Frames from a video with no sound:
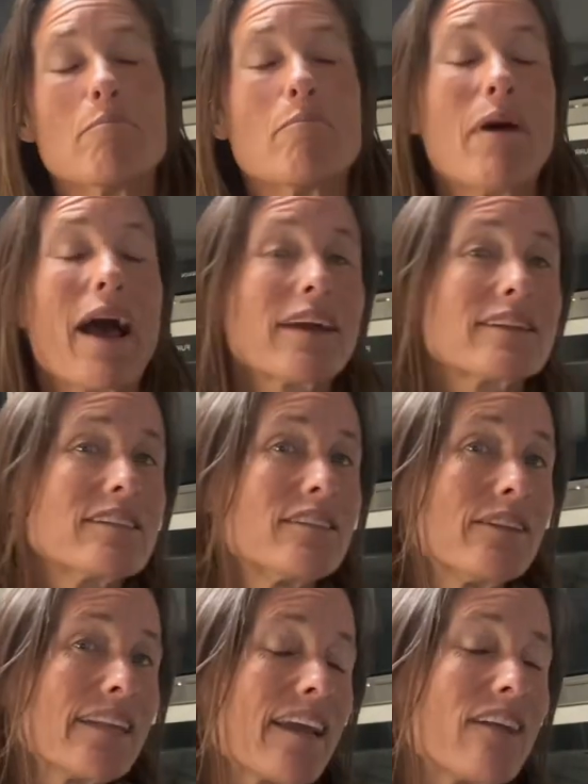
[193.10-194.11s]
back to
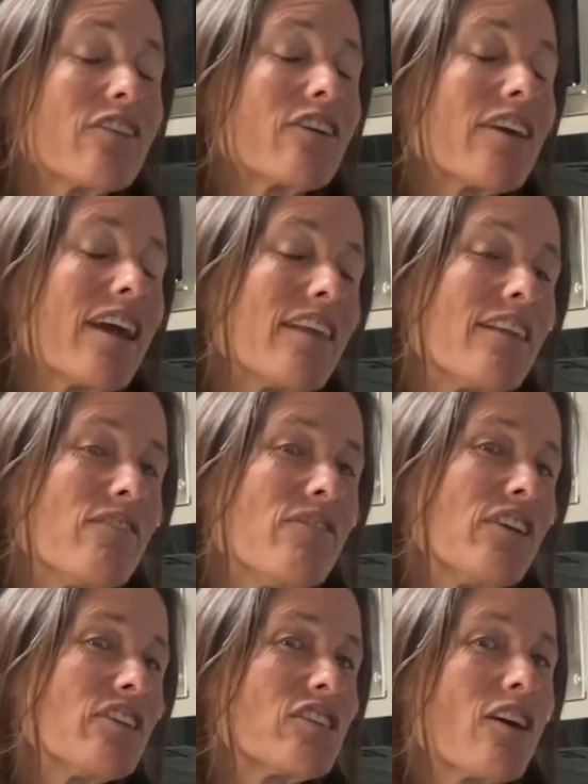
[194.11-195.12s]
Lander, and then
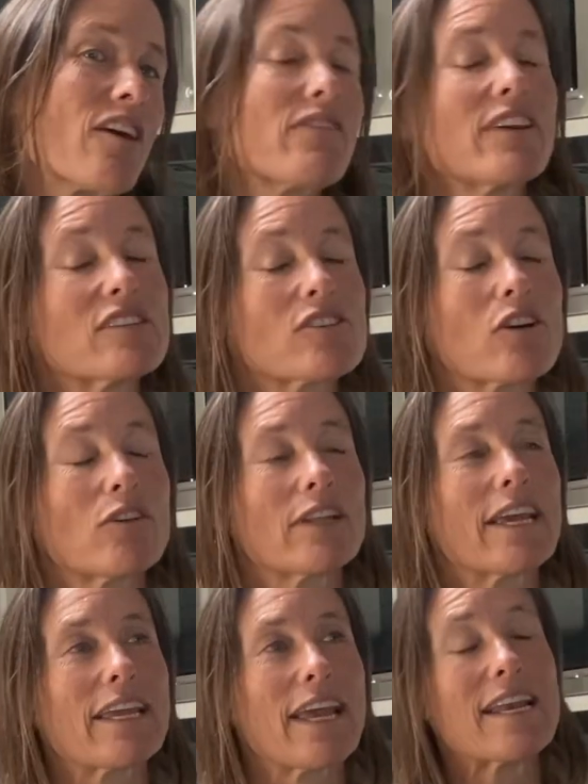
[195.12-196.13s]
finished off in Salt
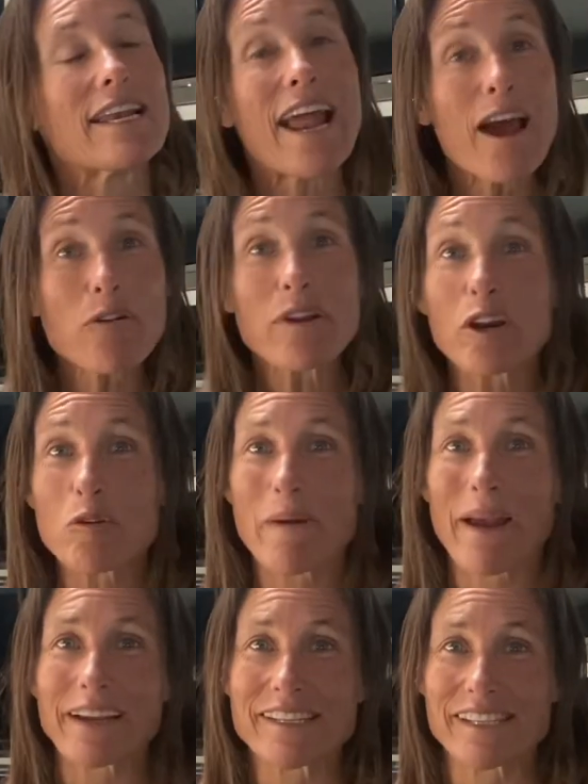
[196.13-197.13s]
Lake. And now here we're
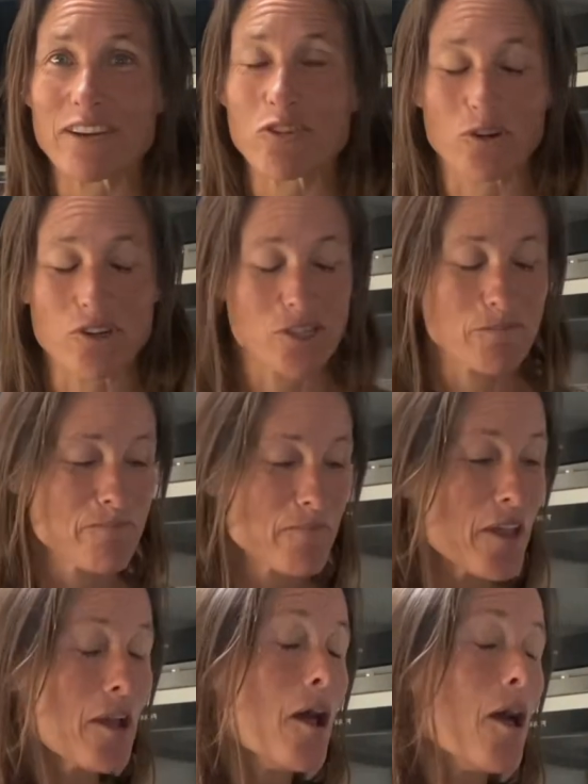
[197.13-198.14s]
back in St. George.
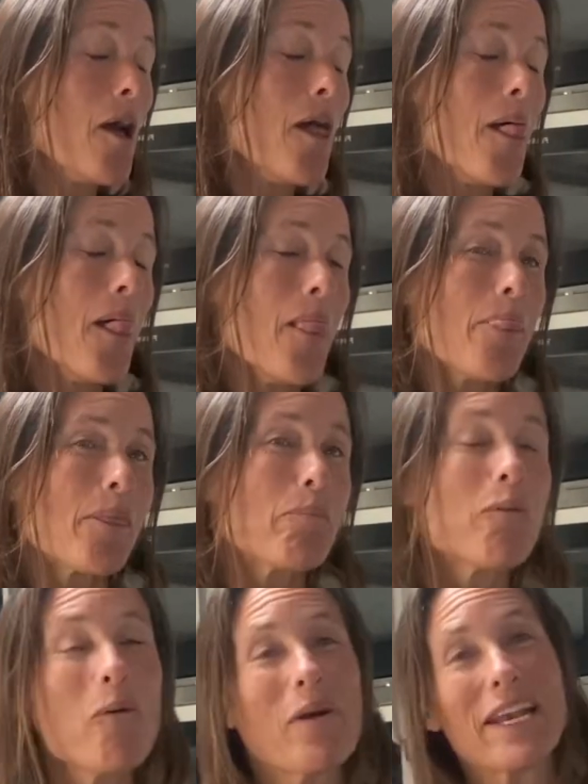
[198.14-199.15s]
The
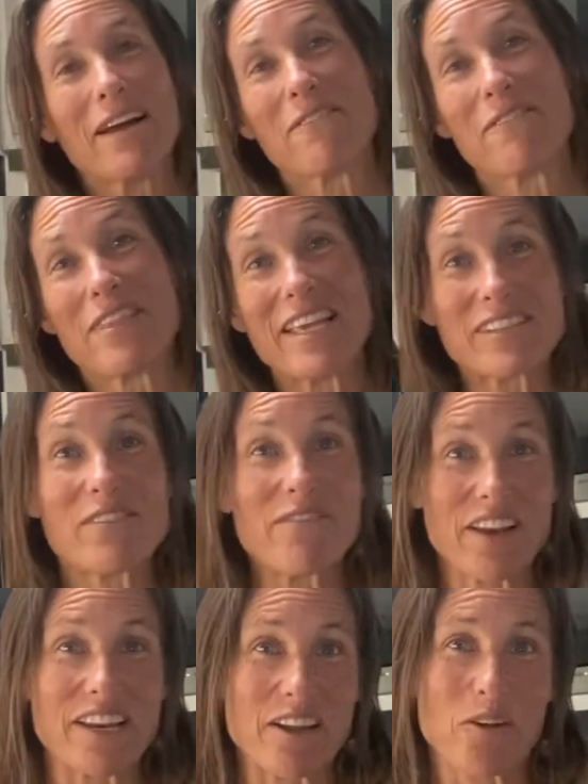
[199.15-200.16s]
point of this
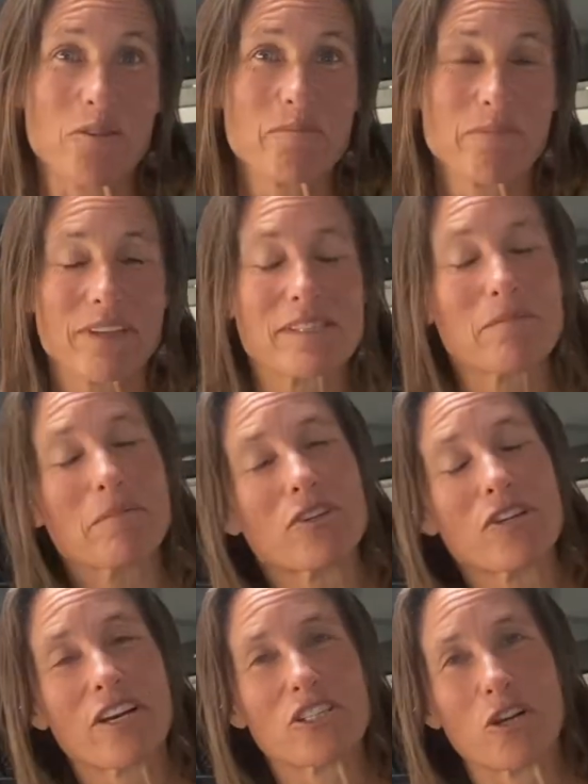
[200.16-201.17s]
video, because I'm going to
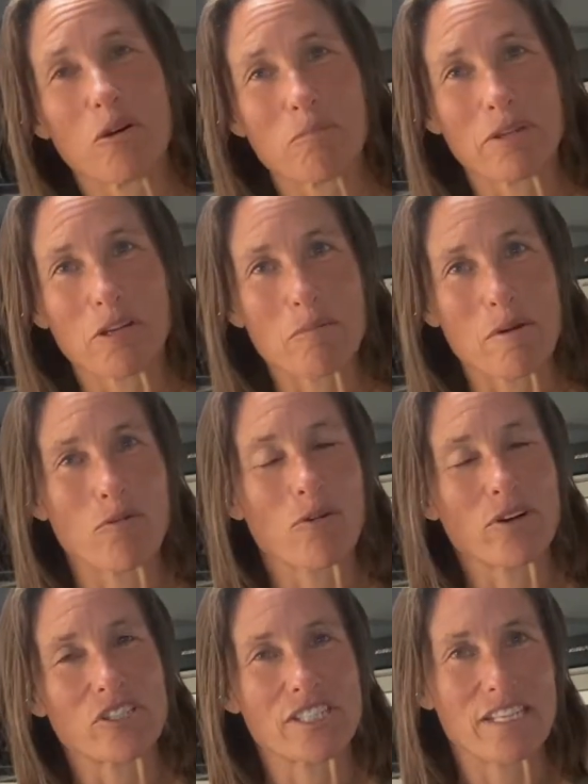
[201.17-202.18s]
try to show up a little bit
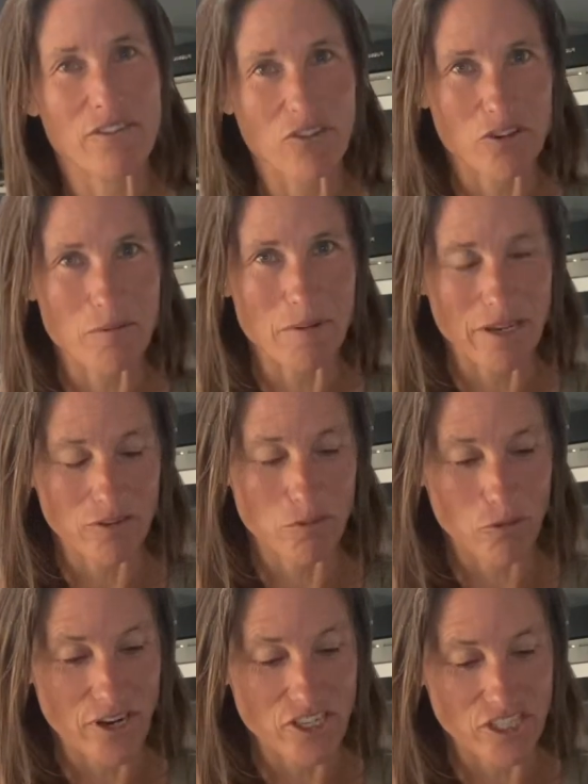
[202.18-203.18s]
more and just give you some
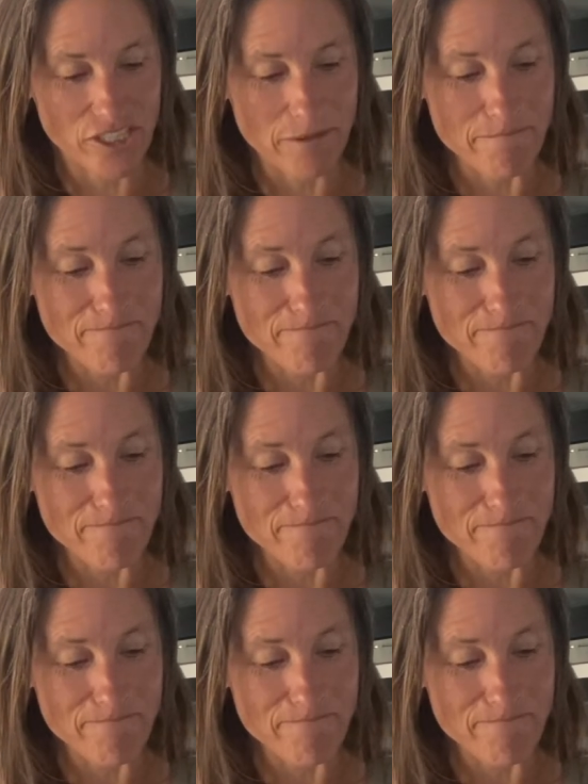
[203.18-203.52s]
inspiration,